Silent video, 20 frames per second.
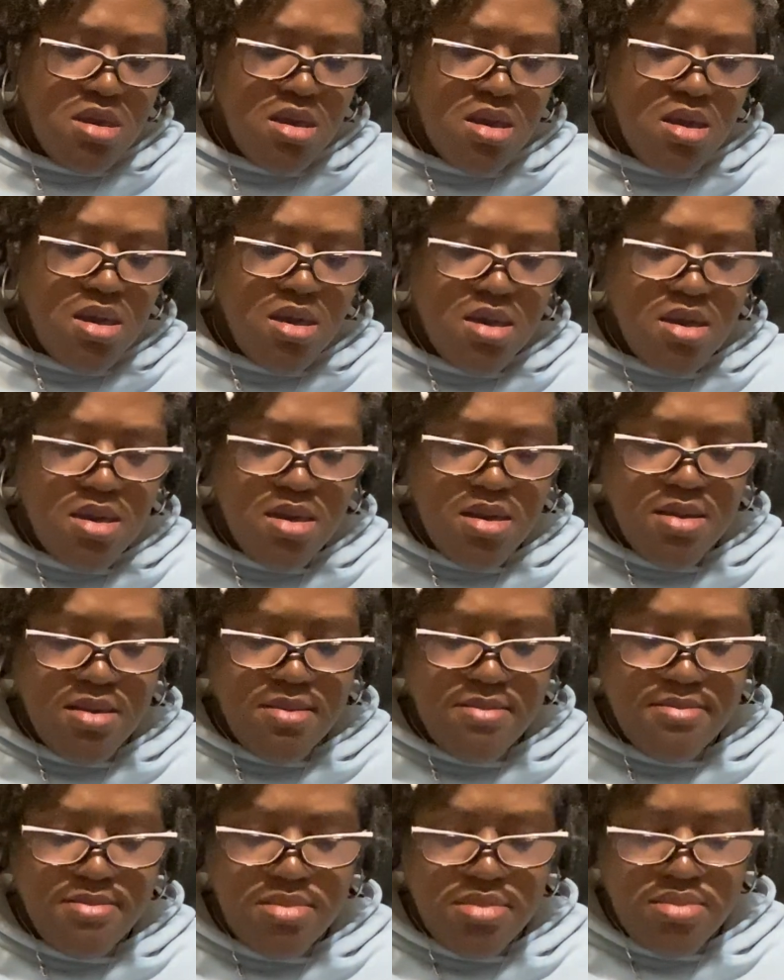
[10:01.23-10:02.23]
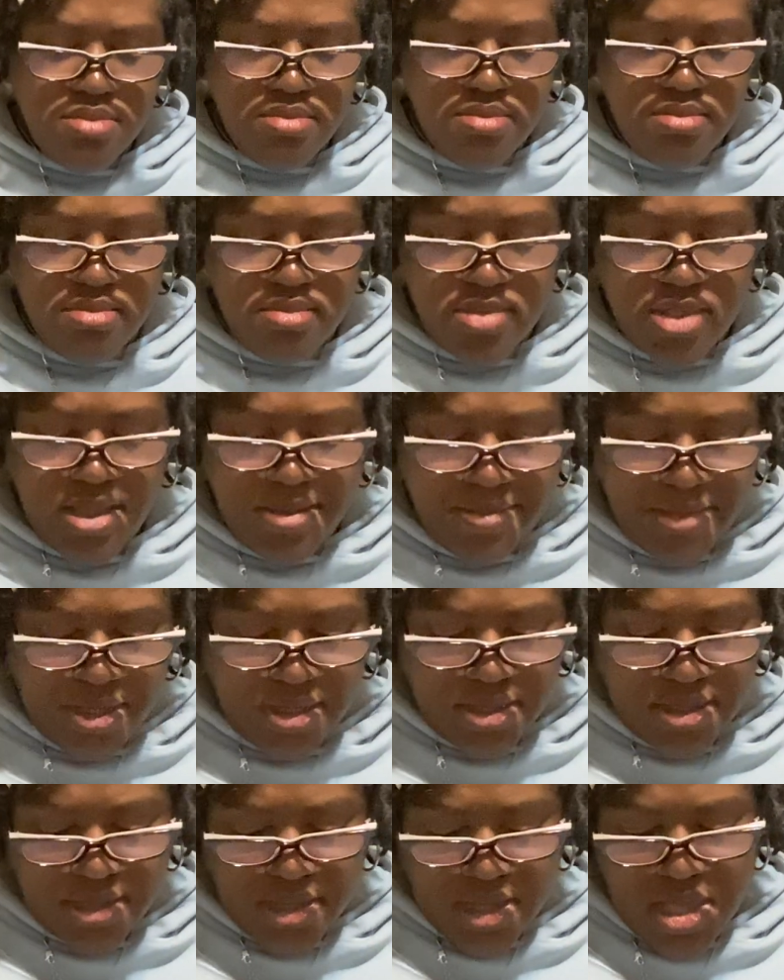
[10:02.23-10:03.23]
Um, let me
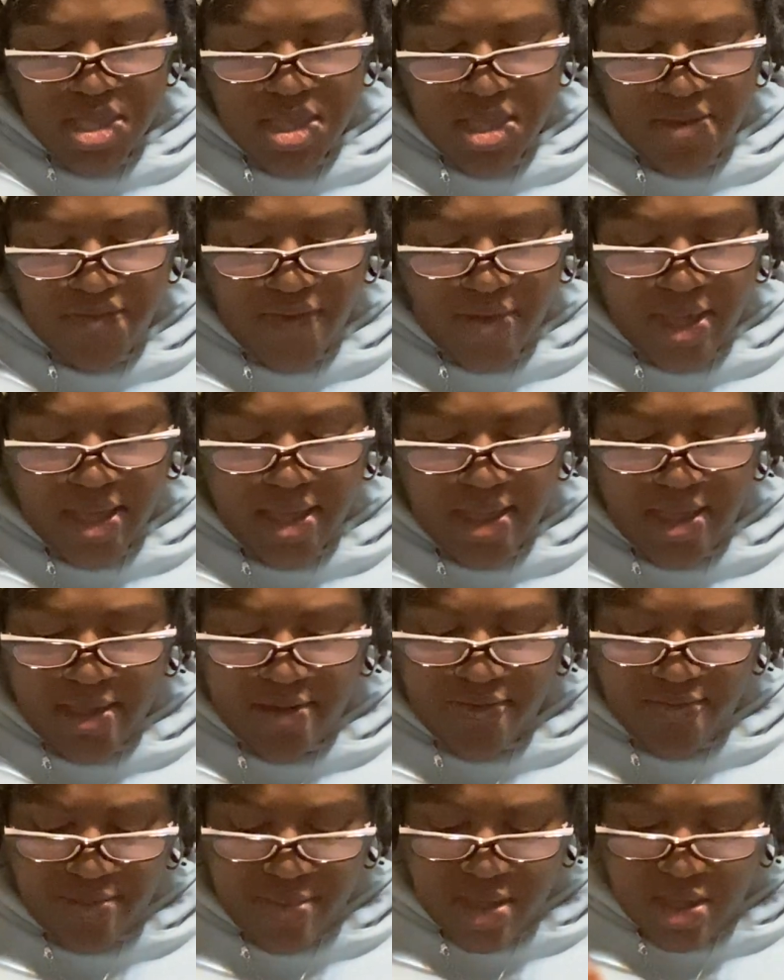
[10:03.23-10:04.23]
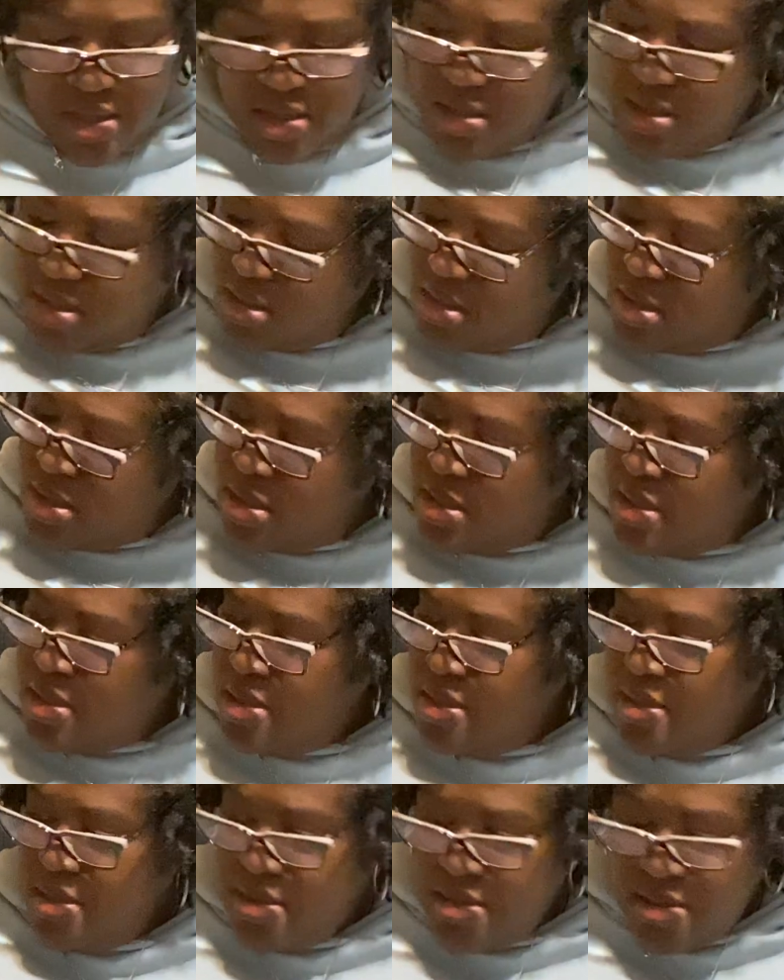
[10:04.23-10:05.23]
see if I have
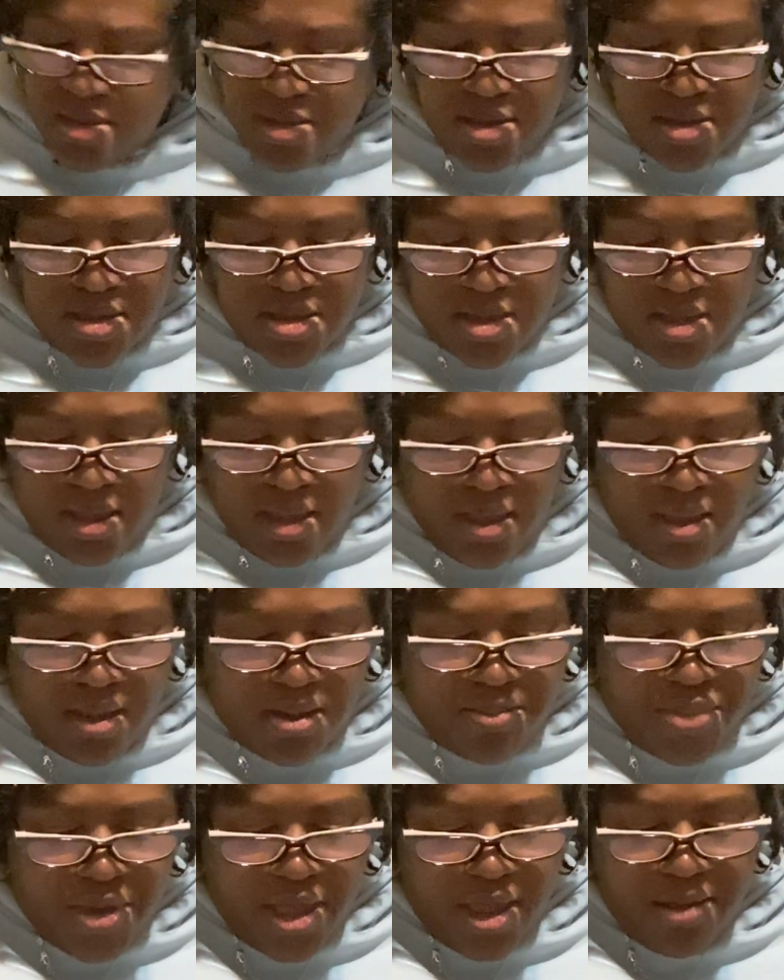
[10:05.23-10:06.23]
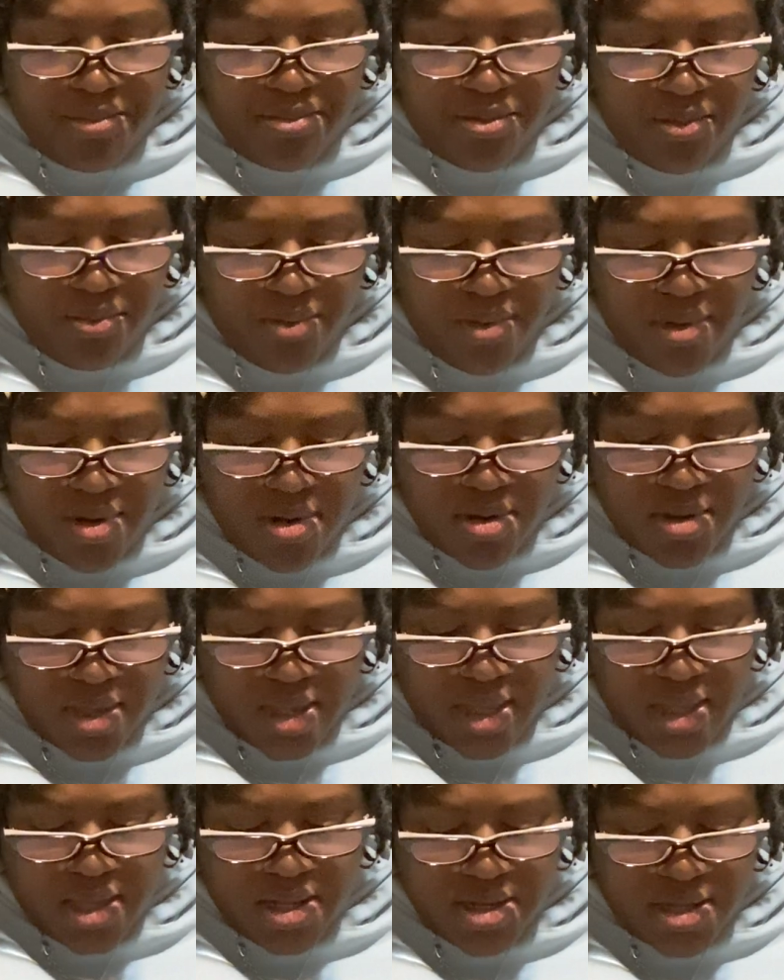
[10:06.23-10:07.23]
my paperwork
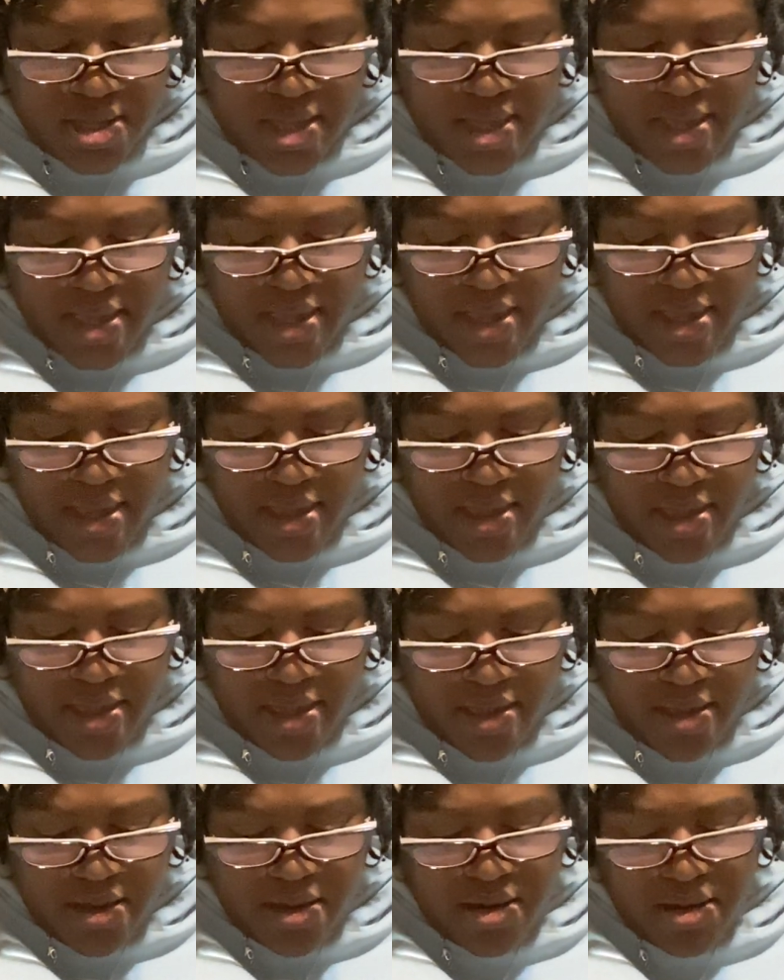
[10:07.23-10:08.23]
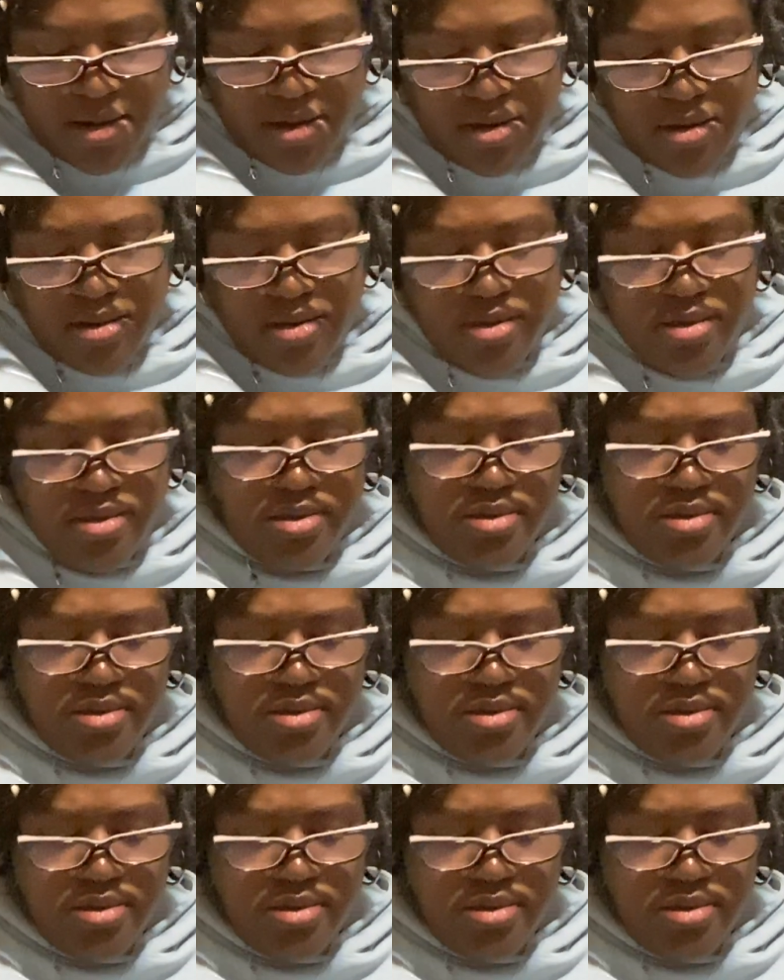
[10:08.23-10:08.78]
in here.